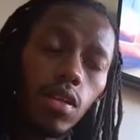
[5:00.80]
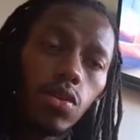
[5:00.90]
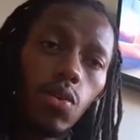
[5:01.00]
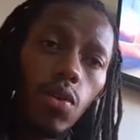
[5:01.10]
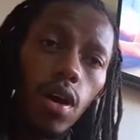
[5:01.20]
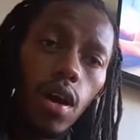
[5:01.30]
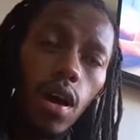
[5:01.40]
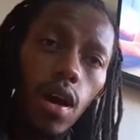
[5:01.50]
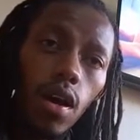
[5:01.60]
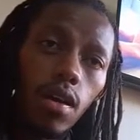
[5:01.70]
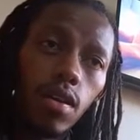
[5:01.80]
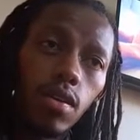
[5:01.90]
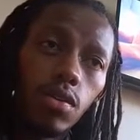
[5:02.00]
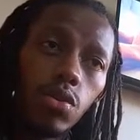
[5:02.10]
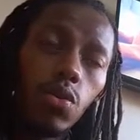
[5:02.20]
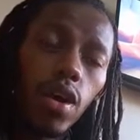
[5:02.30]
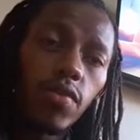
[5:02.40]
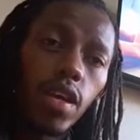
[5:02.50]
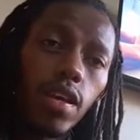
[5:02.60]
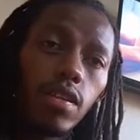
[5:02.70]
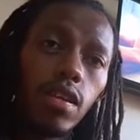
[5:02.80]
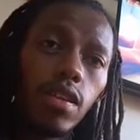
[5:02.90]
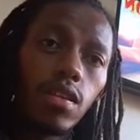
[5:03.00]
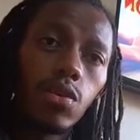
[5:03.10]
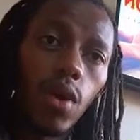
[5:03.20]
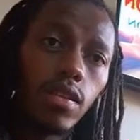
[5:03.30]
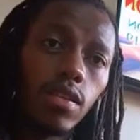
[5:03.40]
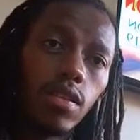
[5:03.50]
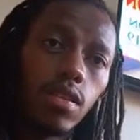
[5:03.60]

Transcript: So soon after he had said these words,